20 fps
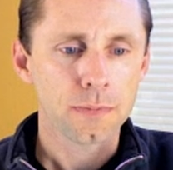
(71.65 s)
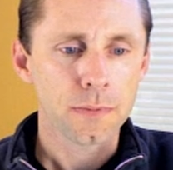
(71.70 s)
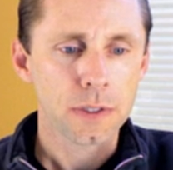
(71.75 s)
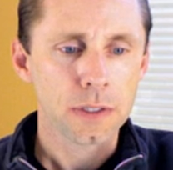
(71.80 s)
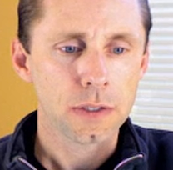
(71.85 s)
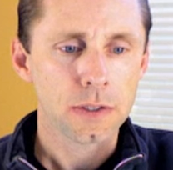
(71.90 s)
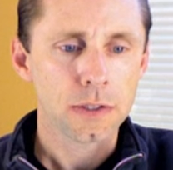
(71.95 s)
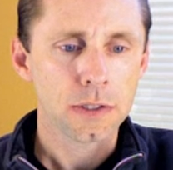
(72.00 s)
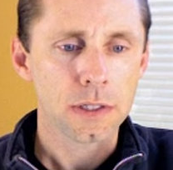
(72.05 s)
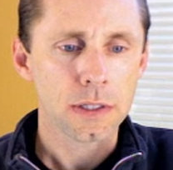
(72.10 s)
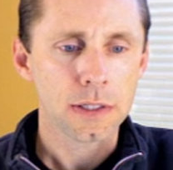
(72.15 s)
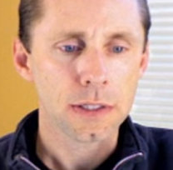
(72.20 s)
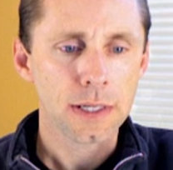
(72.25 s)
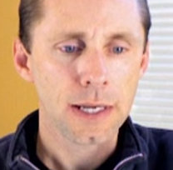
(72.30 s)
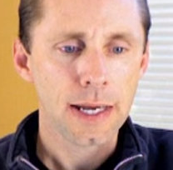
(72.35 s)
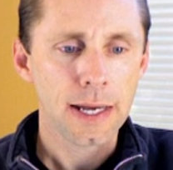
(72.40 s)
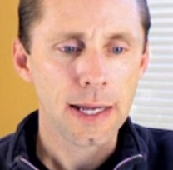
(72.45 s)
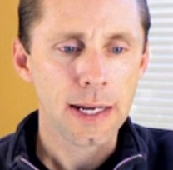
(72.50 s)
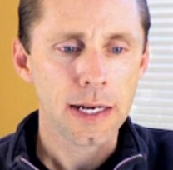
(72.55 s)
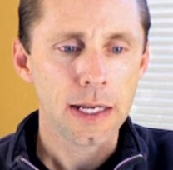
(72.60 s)
You can see this
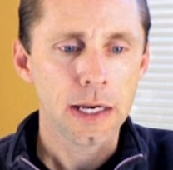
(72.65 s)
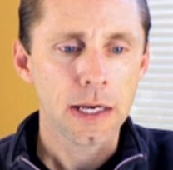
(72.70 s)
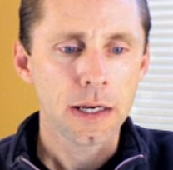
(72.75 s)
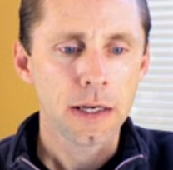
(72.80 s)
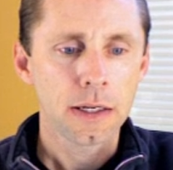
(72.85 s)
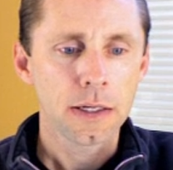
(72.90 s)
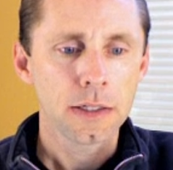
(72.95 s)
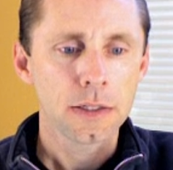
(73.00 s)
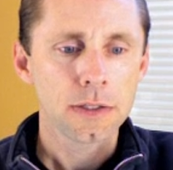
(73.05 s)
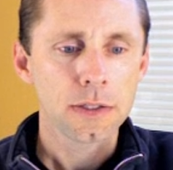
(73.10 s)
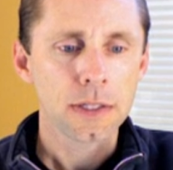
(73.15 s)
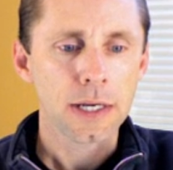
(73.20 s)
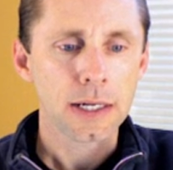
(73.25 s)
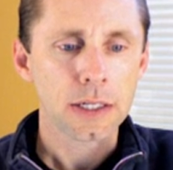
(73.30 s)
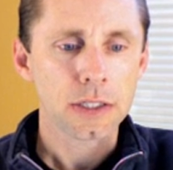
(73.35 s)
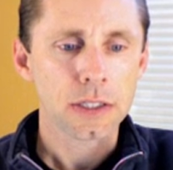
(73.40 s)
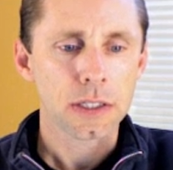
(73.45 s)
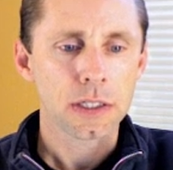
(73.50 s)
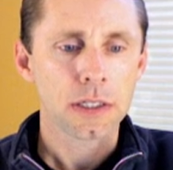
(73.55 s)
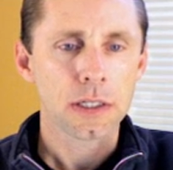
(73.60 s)
head
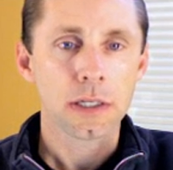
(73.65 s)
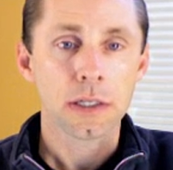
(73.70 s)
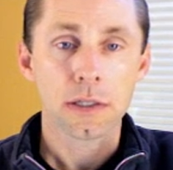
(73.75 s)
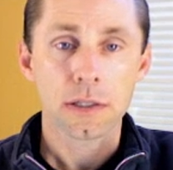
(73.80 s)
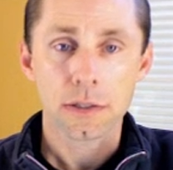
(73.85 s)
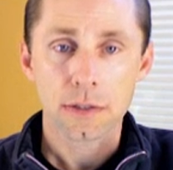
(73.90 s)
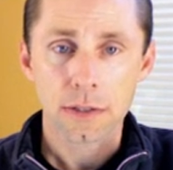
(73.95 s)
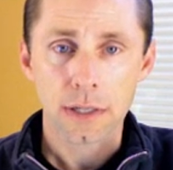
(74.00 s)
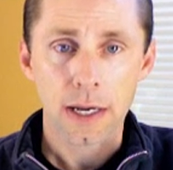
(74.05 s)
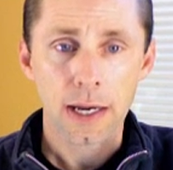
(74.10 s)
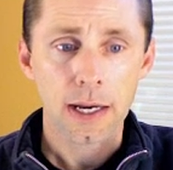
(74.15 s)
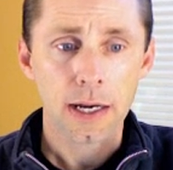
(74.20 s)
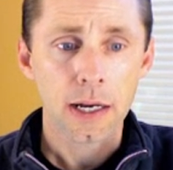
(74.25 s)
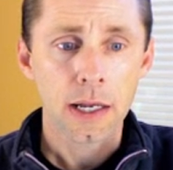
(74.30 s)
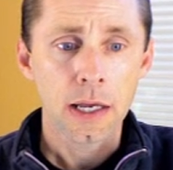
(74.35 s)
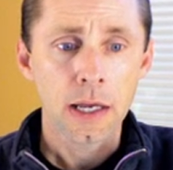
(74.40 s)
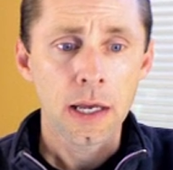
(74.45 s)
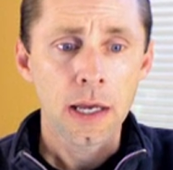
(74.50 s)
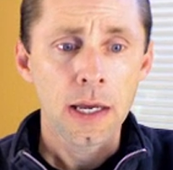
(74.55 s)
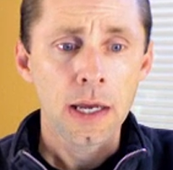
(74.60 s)
section in the site.
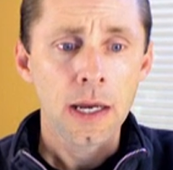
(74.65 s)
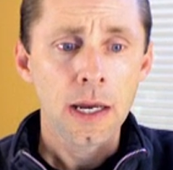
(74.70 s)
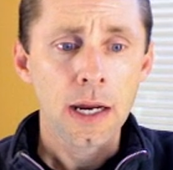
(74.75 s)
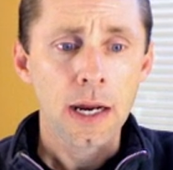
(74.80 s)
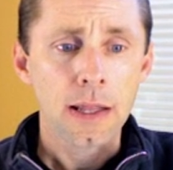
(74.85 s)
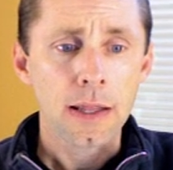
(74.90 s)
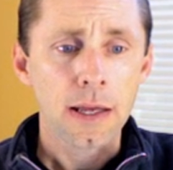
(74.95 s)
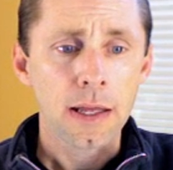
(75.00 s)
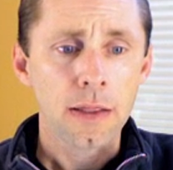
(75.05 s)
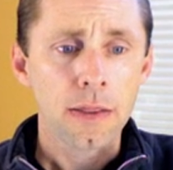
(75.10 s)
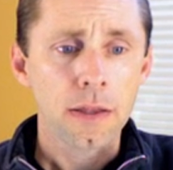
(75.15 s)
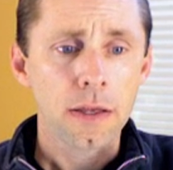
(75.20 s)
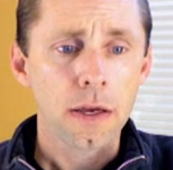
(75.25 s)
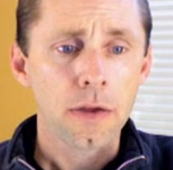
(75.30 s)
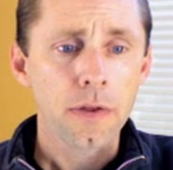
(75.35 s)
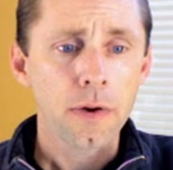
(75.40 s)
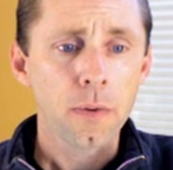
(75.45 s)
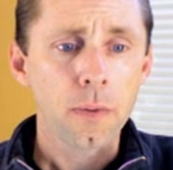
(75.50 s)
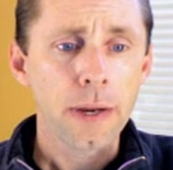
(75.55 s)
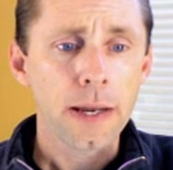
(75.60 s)
And then the
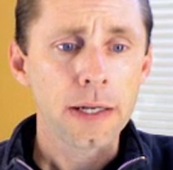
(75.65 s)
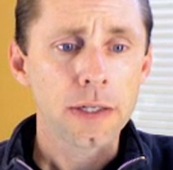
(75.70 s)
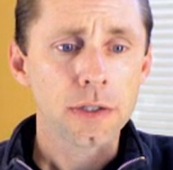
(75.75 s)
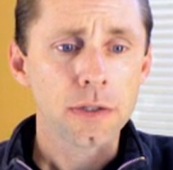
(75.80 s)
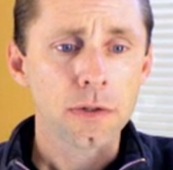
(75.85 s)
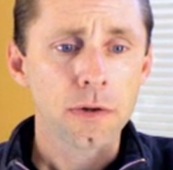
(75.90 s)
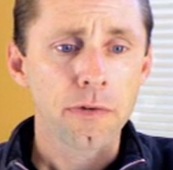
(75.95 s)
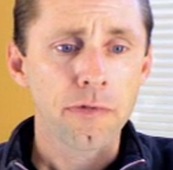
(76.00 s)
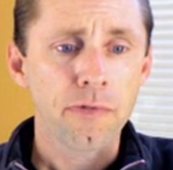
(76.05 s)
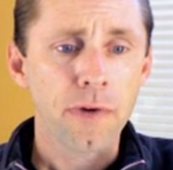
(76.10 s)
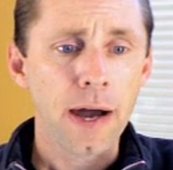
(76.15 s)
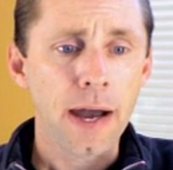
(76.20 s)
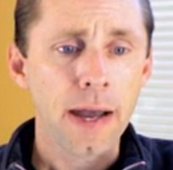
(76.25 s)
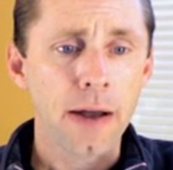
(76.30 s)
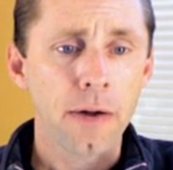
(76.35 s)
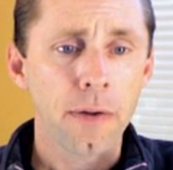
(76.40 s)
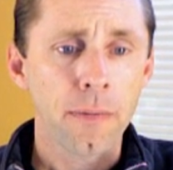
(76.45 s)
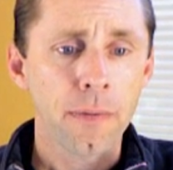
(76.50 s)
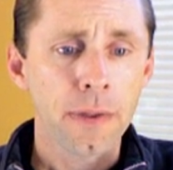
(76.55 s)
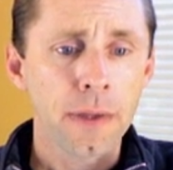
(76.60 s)
other way is through a file.